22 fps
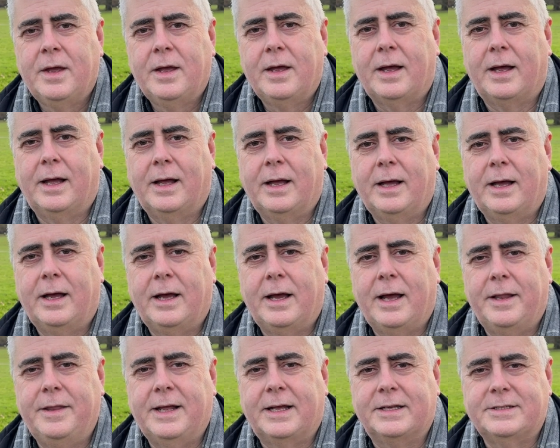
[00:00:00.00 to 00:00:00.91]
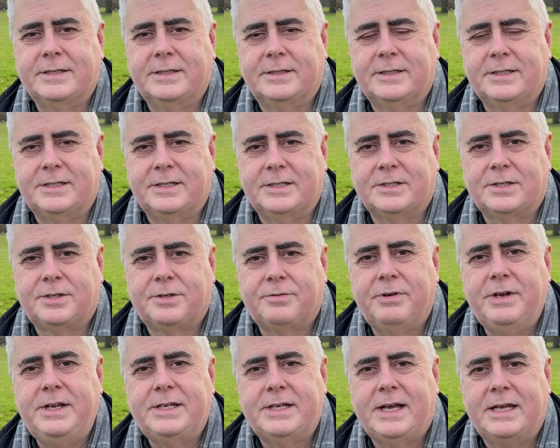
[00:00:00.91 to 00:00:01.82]
And this is
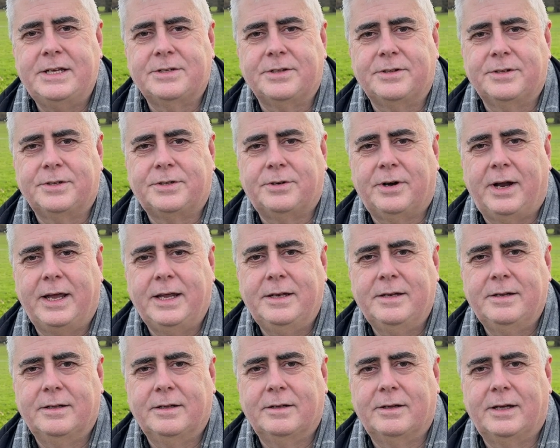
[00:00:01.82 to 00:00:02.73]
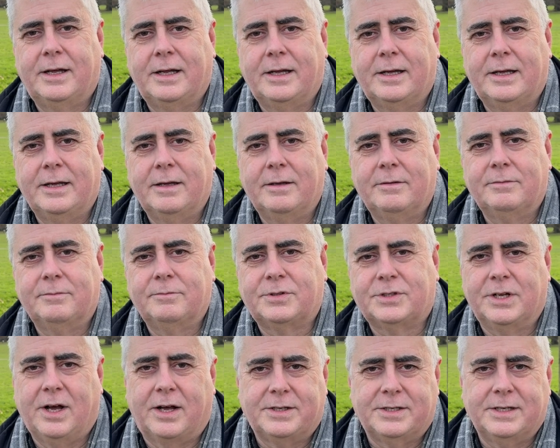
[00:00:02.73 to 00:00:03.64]
3 days on the train,
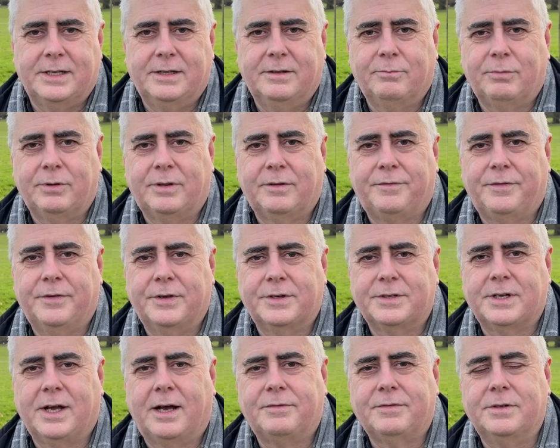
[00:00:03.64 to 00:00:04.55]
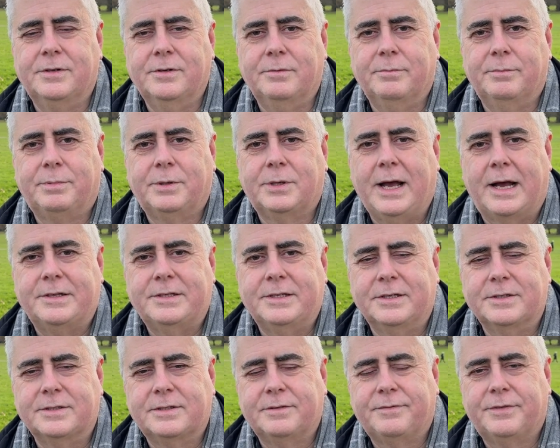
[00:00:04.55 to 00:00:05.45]
starting with the first afternoon,
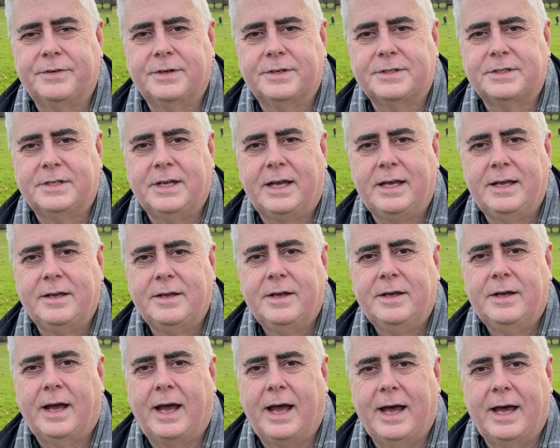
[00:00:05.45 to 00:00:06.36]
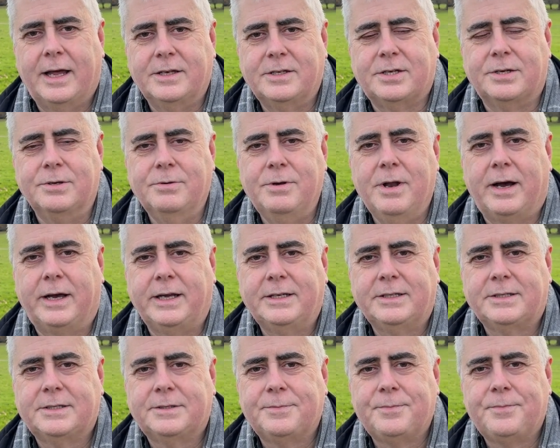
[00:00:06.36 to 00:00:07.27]
counting as the first day, and 2
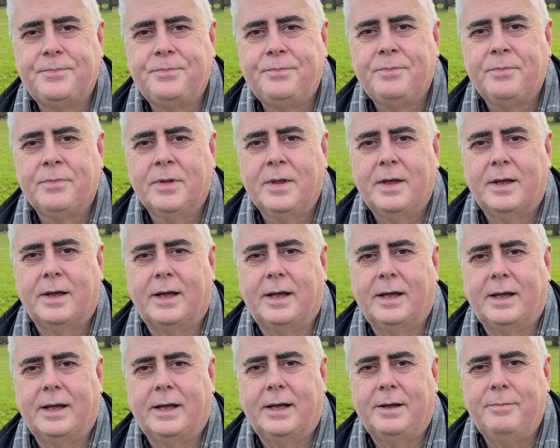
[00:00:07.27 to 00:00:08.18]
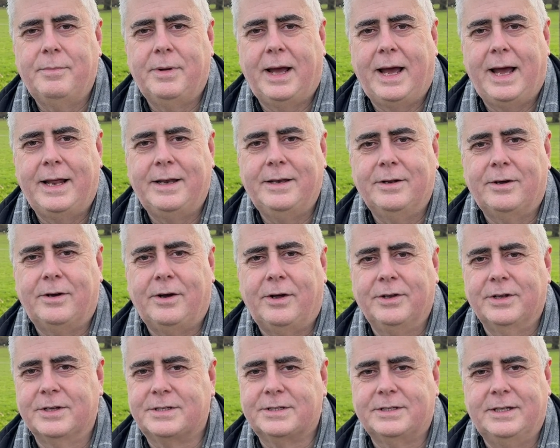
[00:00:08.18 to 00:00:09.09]
nights. And
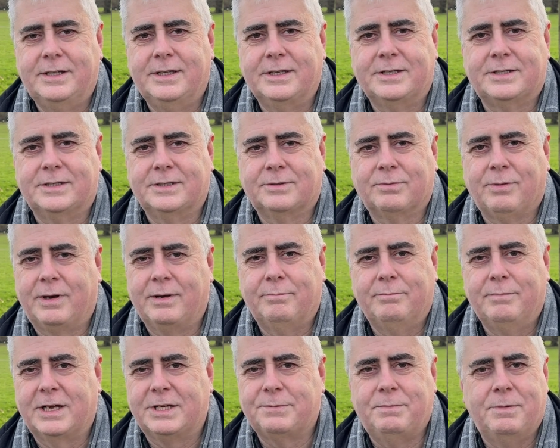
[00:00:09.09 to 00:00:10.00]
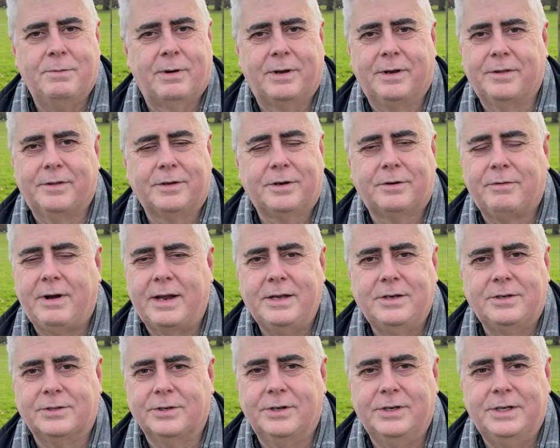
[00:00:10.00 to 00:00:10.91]
honestly, this is must be one of the
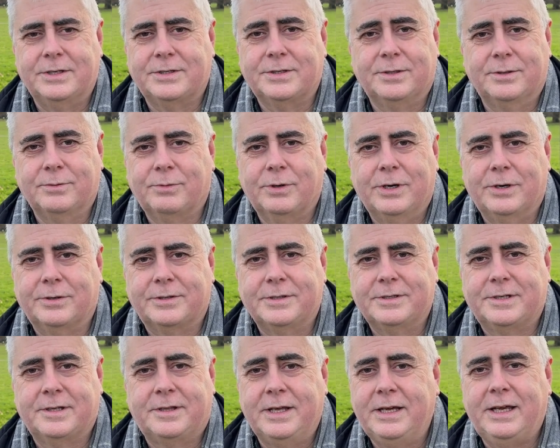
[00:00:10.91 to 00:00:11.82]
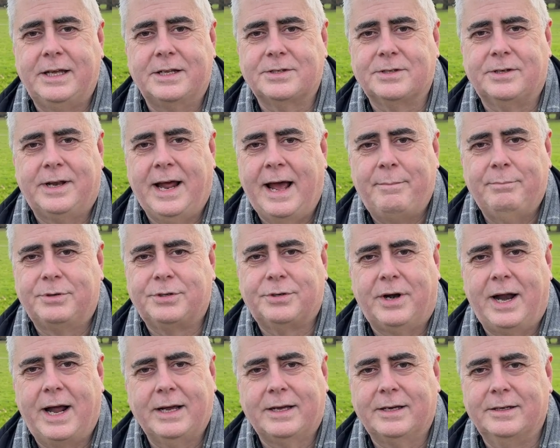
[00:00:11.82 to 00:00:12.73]
great journeys of the world. And to think it's on
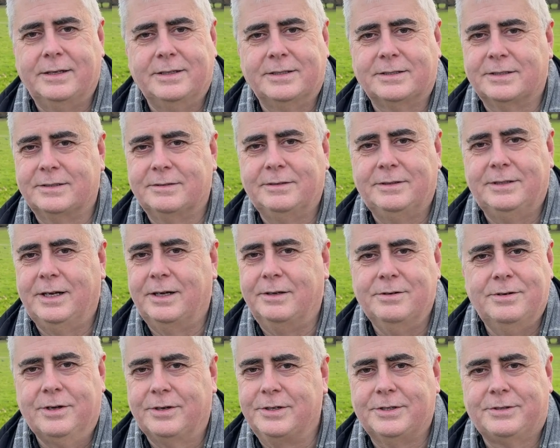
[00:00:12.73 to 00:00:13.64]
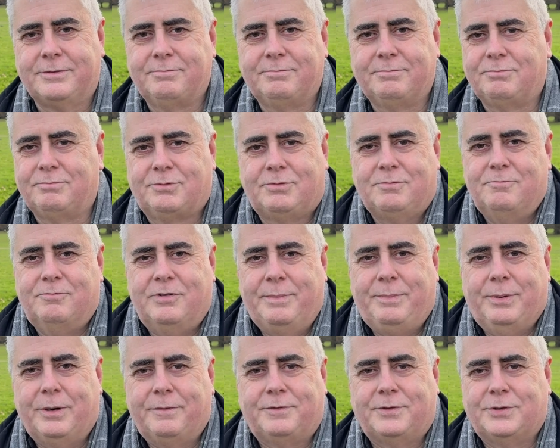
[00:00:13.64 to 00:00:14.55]
Amtrak and is, you know, not a
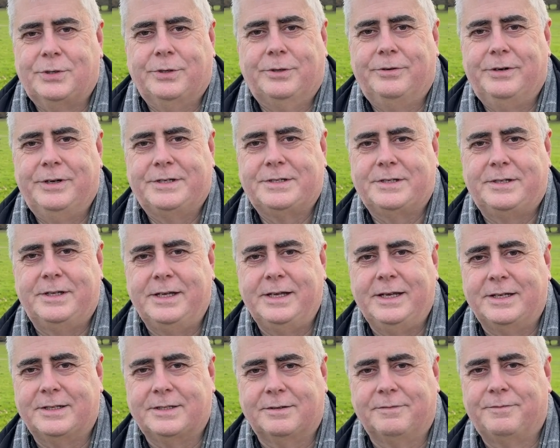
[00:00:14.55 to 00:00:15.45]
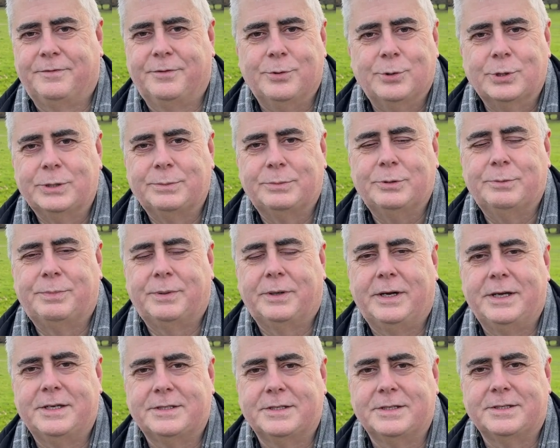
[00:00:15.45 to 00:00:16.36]
rip-off tourist thing, it's affordable
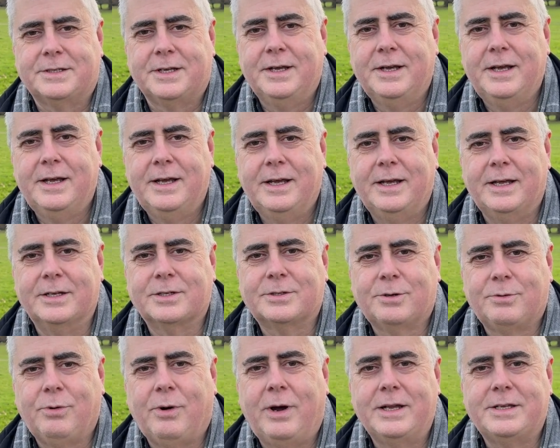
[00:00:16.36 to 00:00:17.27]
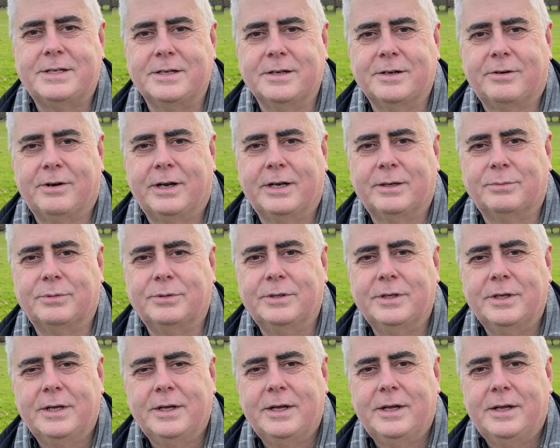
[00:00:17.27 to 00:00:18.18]
prices, is quite incredible.
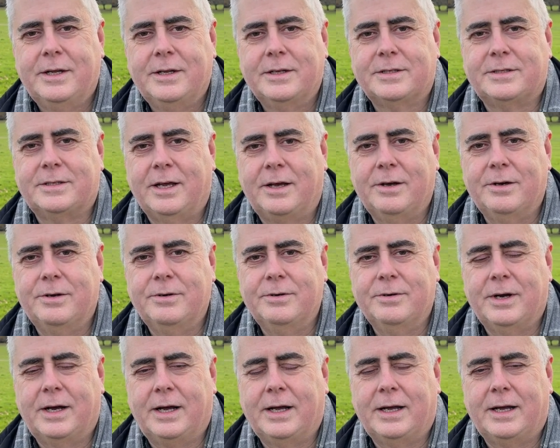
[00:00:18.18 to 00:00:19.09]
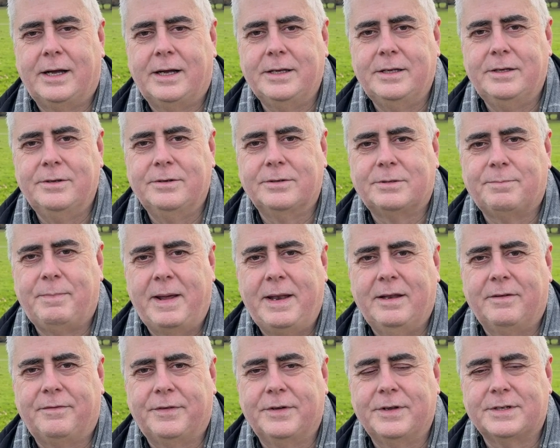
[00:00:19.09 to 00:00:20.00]
So you
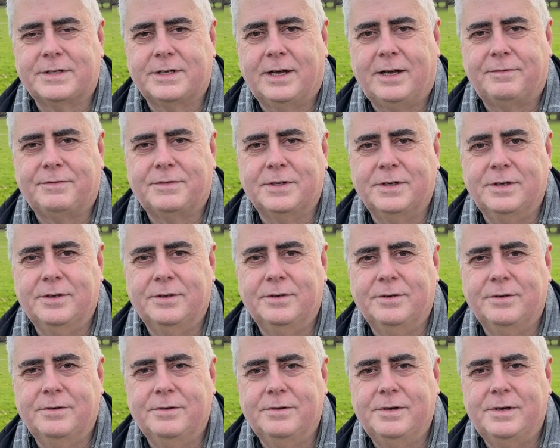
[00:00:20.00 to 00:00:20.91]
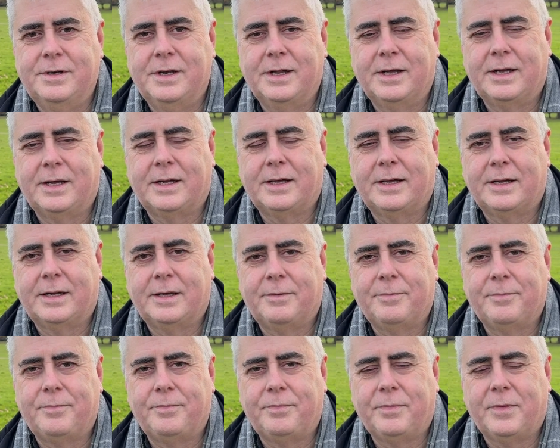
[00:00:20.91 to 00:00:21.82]
spend the first afternoon
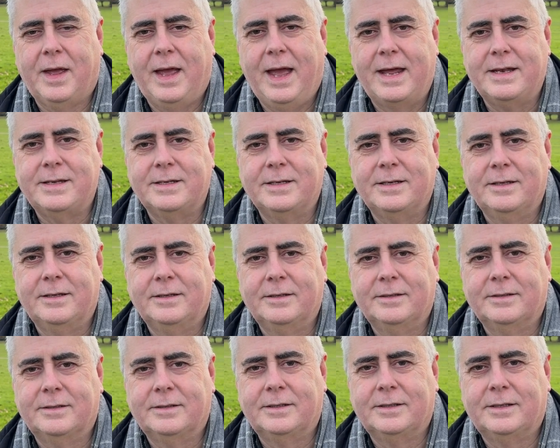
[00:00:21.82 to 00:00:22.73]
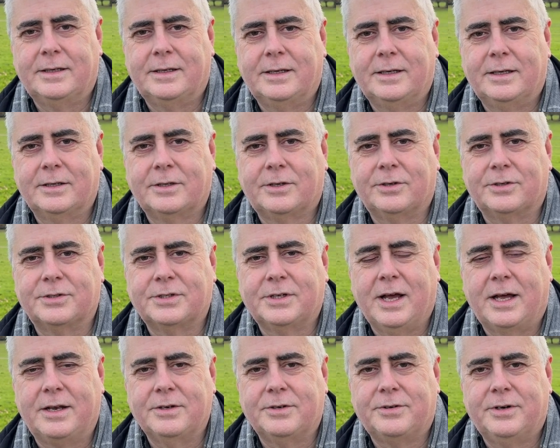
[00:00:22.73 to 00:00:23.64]
heading across
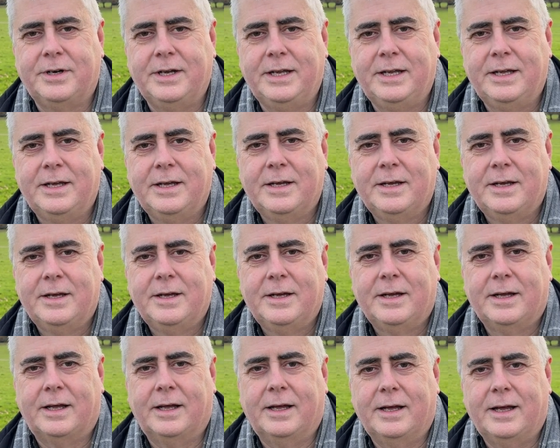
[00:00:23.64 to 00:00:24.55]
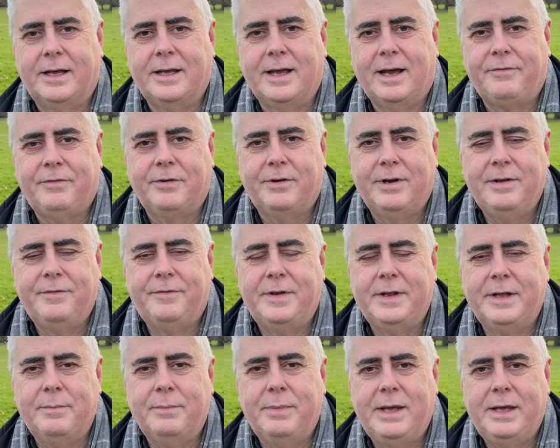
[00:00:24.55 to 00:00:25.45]
country. You have your
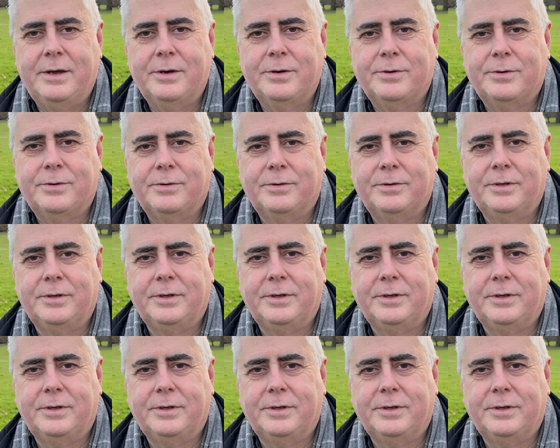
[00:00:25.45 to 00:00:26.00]
evening meal,